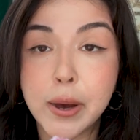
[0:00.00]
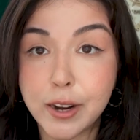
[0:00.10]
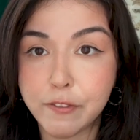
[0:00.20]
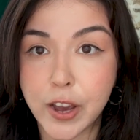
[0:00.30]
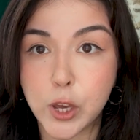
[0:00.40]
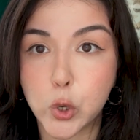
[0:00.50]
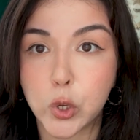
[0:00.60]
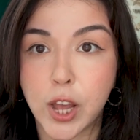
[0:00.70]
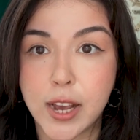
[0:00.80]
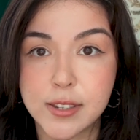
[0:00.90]
but if I
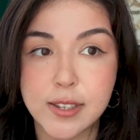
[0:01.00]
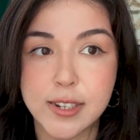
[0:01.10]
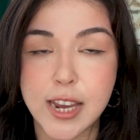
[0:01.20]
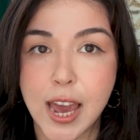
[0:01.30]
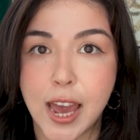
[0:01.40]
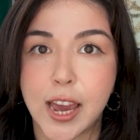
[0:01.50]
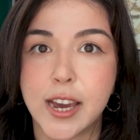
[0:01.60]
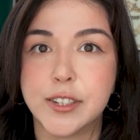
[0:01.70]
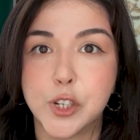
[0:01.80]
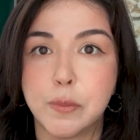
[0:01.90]
utilize today
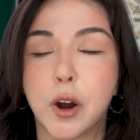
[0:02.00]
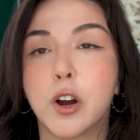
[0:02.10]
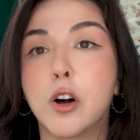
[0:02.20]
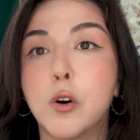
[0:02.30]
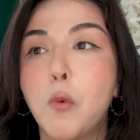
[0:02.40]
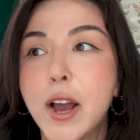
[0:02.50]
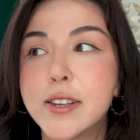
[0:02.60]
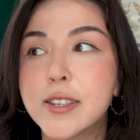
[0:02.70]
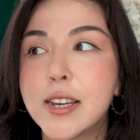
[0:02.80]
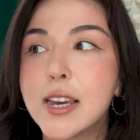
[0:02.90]
and tomorrow
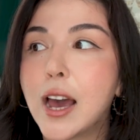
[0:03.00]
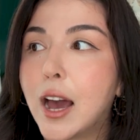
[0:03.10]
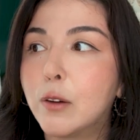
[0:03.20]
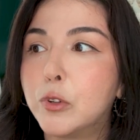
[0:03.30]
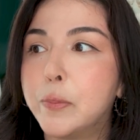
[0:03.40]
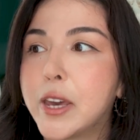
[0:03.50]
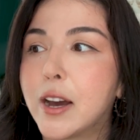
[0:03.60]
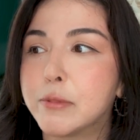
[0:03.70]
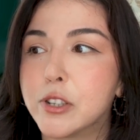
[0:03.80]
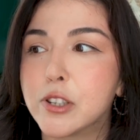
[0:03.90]
wisely, I will be
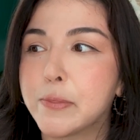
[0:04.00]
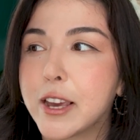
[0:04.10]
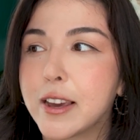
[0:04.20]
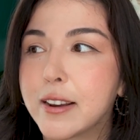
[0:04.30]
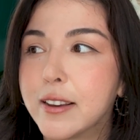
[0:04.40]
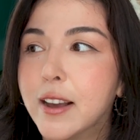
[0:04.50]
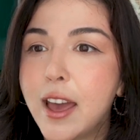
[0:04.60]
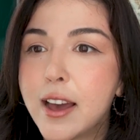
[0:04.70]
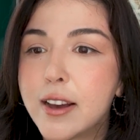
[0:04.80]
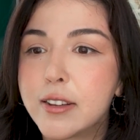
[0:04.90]
up to speed.
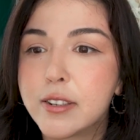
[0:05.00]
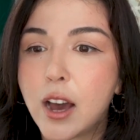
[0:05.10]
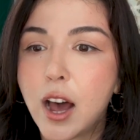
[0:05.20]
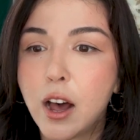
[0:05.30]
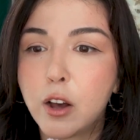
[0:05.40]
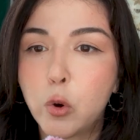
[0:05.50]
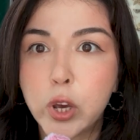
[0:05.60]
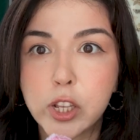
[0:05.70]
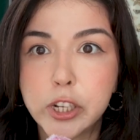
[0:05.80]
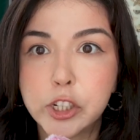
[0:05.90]
And I'll
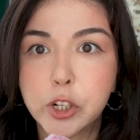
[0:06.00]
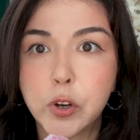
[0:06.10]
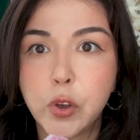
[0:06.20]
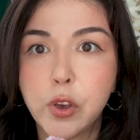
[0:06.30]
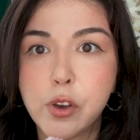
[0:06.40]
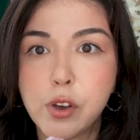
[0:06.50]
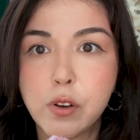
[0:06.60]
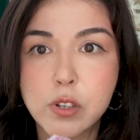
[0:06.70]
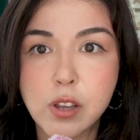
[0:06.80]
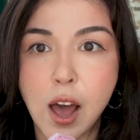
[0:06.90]
quickly show
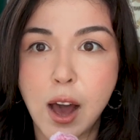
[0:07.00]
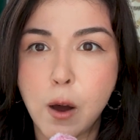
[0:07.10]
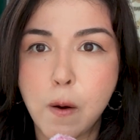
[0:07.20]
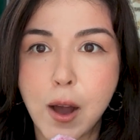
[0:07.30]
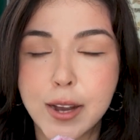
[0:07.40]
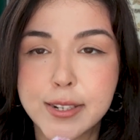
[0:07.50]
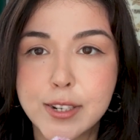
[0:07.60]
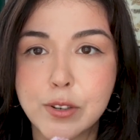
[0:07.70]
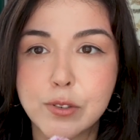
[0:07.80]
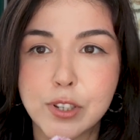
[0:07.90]
you how I
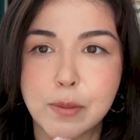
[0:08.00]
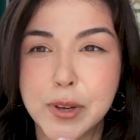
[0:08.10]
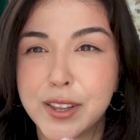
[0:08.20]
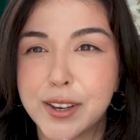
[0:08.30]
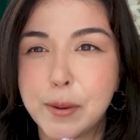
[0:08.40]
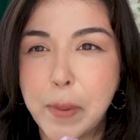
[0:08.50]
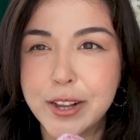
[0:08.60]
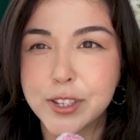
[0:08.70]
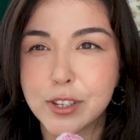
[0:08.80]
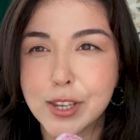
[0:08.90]
do some of the
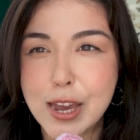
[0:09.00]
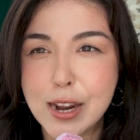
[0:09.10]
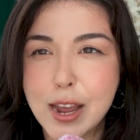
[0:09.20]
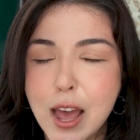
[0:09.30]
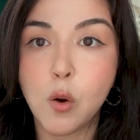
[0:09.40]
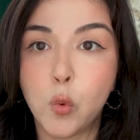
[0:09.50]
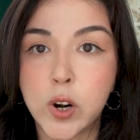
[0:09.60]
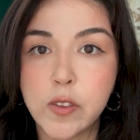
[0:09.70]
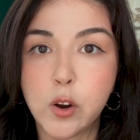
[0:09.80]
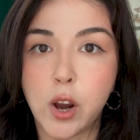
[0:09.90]
penciling. One
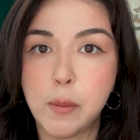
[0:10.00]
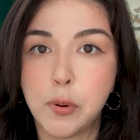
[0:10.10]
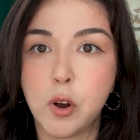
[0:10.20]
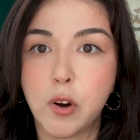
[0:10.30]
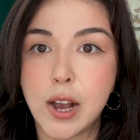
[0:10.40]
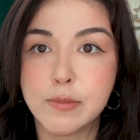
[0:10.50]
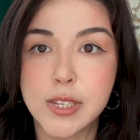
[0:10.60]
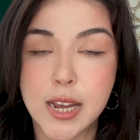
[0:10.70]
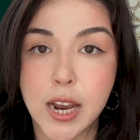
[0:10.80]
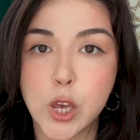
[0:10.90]
of the great programs
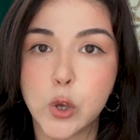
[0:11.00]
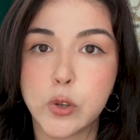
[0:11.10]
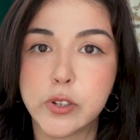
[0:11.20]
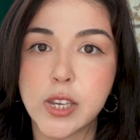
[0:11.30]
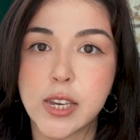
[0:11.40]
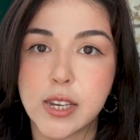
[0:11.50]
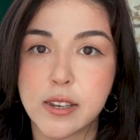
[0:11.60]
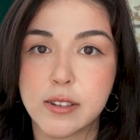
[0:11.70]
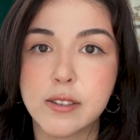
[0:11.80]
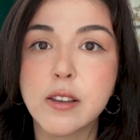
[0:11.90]
that I use
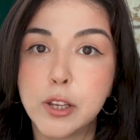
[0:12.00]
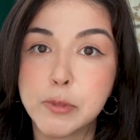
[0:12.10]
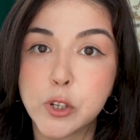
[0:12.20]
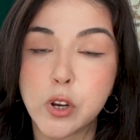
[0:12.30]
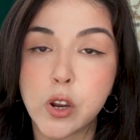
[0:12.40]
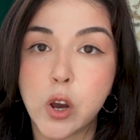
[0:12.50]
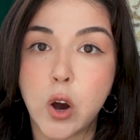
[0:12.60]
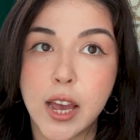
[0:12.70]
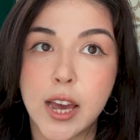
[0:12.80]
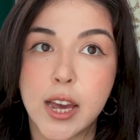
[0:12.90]
is Clip Studio,
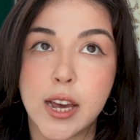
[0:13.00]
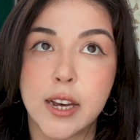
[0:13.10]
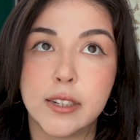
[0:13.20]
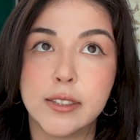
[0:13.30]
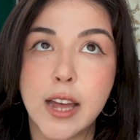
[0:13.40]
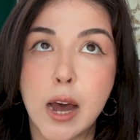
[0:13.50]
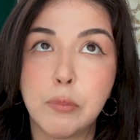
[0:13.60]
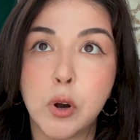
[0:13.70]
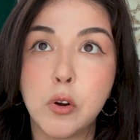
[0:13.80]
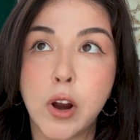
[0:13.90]
and that
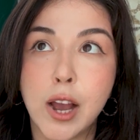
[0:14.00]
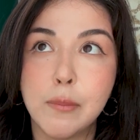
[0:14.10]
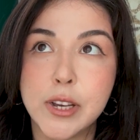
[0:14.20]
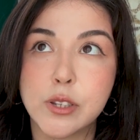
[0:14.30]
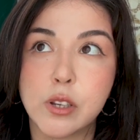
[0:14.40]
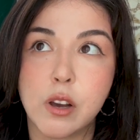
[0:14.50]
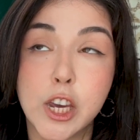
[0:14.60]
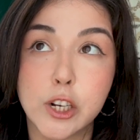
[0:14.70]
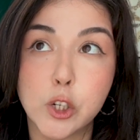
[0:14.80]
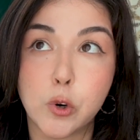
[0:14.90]
program is
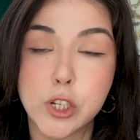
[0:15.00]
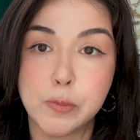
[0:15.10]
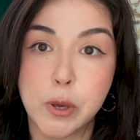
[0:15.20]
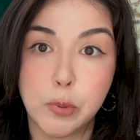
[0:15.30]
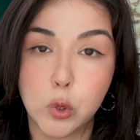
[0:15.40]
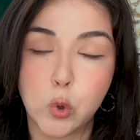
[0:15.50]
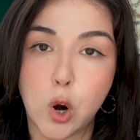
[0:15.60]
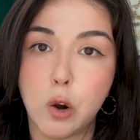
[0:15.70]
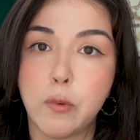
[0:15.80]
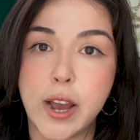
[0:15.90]
geared towards people who
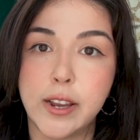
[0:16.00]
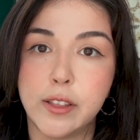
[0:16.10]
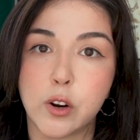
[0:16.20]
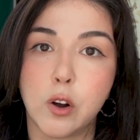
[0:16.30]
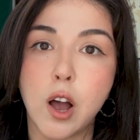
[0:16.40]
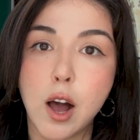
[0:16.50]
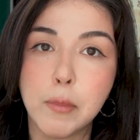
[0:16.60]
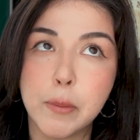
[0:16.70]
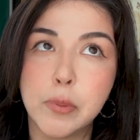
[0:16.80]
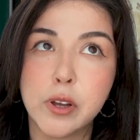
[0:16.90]
are writing their own
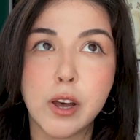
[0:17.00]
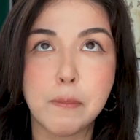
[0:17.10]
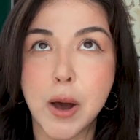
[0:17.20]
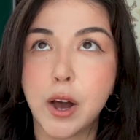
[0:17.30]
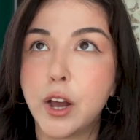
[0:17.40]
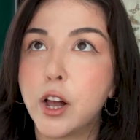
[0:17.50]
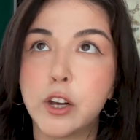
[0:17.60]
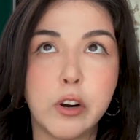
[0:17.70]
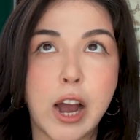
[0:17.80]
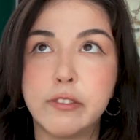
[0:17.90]
comic book, manga,
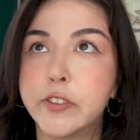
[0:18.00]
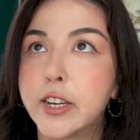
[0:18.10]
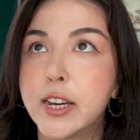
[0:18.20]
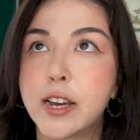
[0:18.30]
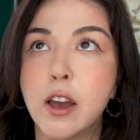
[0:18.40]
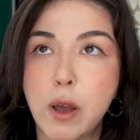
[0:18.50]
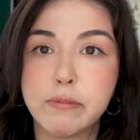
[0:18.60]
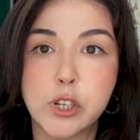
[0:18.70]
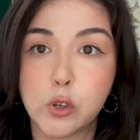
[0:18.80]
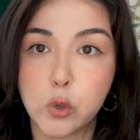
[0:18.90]
graphic,
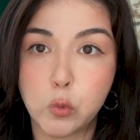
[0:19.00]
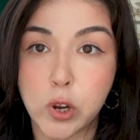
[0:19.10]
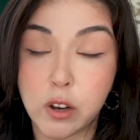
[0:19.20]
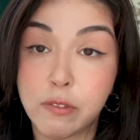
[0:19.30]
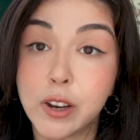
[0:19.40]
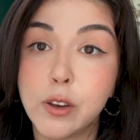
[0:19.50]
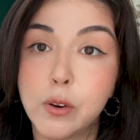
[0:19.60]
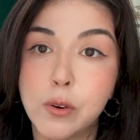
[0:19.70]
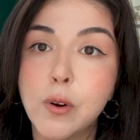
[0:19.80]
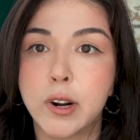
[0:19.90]
webtoon, whatever
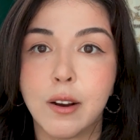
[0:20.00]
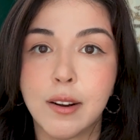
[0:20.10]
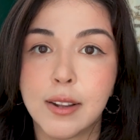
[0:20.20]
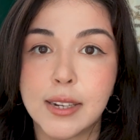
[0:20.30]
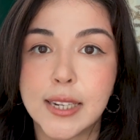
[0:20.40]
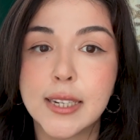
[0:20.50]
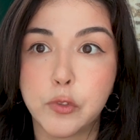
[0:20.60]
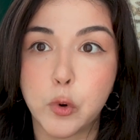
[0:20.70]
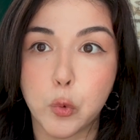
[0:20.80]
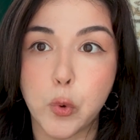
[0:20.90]
you want to call it.
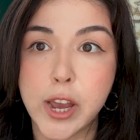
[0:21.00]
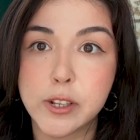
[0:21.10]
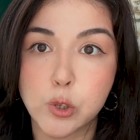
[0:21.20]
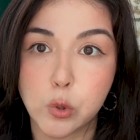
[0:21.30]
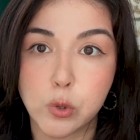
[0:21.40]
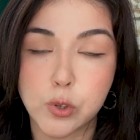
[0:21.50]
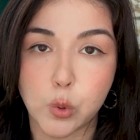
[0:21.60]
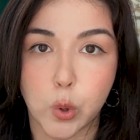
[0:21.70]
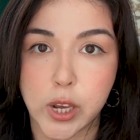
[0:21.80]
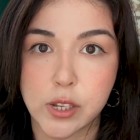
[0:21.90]
Great tools
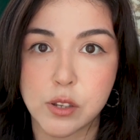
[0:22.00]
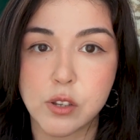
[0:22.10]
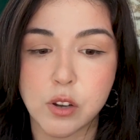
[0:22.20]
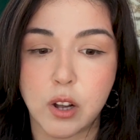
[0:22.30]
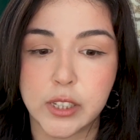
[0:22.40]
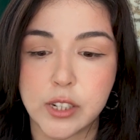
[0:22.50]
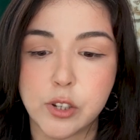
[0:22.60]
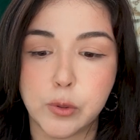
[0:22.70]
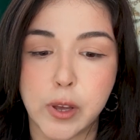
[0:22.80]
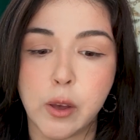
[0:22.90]
already installed
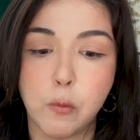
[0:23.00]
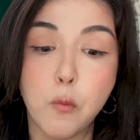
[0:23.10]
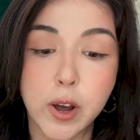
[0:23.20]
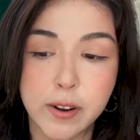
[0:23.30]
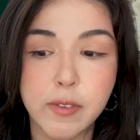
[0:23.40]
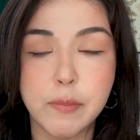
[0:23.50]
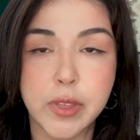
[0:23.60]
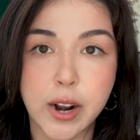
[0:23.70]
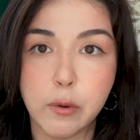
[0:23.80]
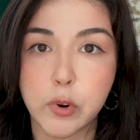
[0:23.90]
into it, and one of them
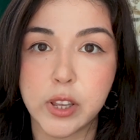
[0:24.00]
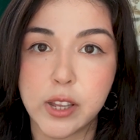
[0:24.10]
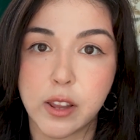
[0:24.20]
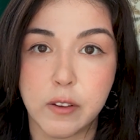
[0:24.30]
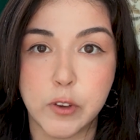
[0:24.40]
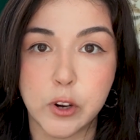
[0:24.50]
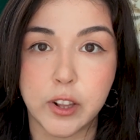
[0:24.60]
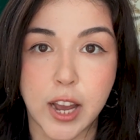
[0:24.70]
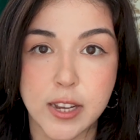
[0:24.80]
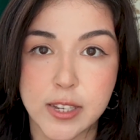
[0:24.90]
that I really love
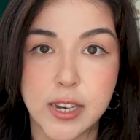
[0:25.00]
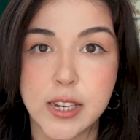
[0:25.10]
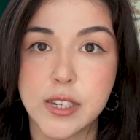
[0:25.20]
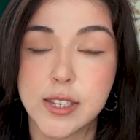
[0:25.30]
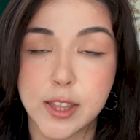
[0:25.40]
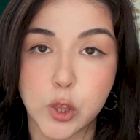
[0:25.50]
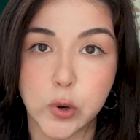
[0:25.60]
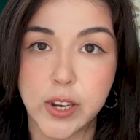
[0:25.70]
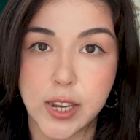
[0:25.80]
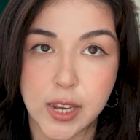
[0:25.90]
utilizing is the
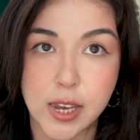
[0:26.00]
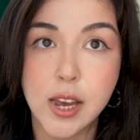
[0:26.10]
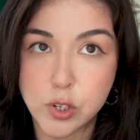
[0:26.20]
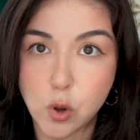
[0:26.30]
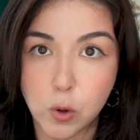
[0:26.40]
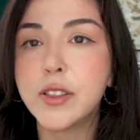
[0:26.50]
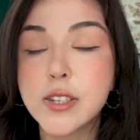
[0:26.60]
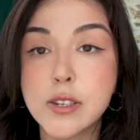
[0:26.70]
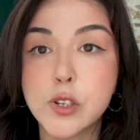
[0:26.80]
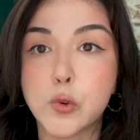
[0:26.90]
3D sculpt.
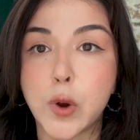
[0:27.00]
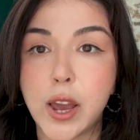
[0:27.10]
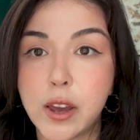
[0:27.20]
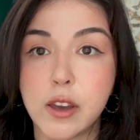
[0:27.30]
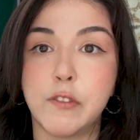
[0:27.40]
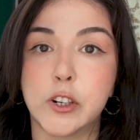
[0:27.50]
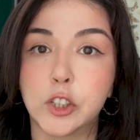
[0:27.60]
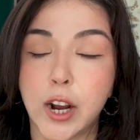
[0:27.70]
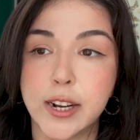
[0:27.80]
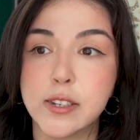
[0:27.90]
This is great if you're
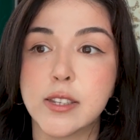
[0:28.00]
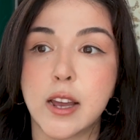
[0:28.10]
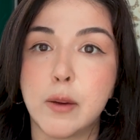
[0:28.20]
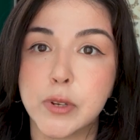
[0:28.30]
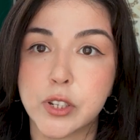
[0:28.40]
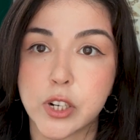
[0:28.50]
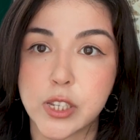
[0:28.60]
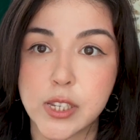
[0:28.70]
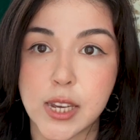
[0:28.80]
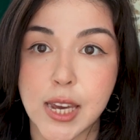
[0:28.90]
trying to set up a
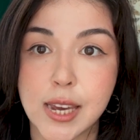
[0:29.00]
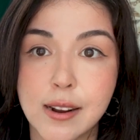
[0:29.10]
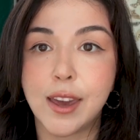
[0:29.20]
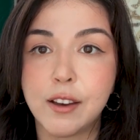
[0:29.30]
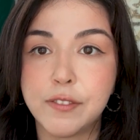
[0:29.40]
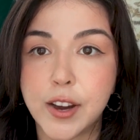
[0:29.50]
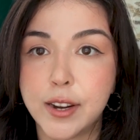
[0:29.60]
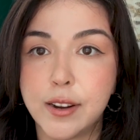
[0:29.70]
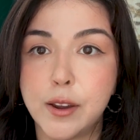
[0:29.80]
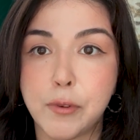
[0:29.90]
certain scene, you can't
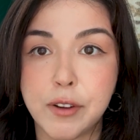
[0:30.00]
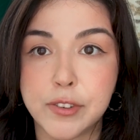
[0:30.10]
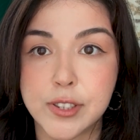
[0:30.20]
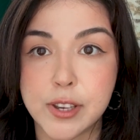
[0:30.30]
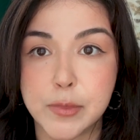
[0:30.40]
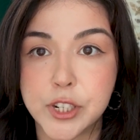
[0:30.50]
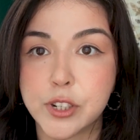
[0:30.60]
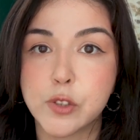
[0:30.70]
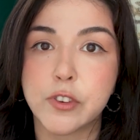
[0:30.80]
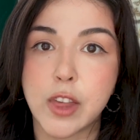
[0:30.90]
find any reference
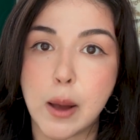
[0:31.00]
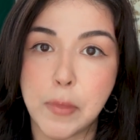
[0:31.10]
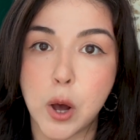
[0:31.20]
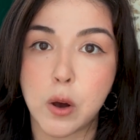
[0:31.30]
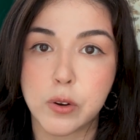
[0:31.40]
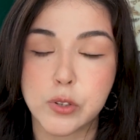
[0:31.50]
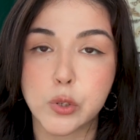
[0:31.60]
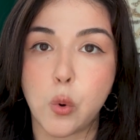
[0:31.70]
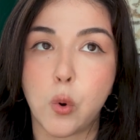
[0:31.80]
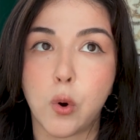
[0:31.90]
images for that pose,
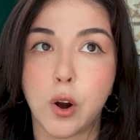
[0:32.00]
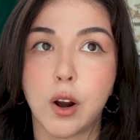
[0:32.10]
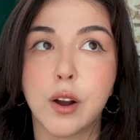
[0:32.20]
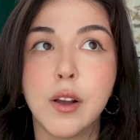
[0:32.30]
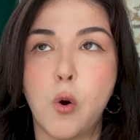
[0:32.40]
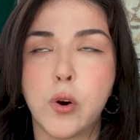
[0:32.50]
or